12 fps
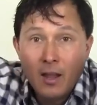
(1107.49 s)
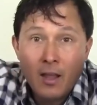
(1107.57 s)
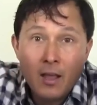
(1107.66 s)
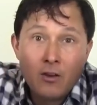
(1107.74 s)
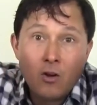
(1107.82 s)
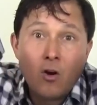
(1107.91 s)

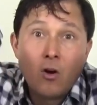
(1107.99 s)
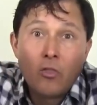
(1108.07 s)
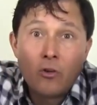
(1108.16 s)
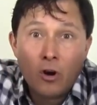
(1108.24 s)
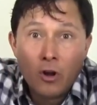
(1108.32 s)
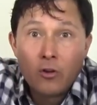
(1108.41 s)
and all
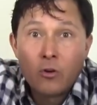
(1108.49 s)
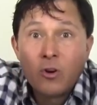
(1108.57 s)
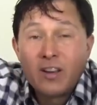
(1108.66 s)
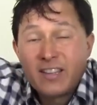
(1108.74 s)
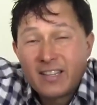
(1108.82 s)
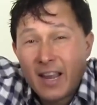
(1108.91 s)
their
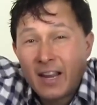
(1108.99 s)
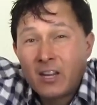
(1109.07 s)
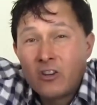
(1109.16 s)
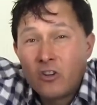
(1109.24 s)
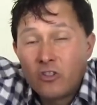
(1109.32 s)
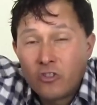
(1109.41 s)
other
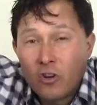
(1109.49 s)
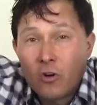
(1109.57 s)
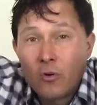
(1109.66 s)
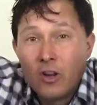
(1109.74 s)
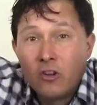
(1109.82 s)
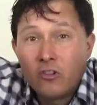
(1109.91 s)
second
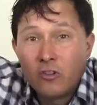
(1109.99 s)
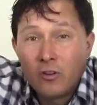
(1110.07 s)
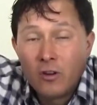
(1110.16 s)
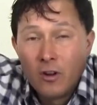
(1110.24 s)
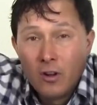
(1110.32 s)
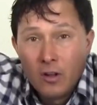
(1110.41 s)

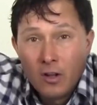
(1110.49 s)
generation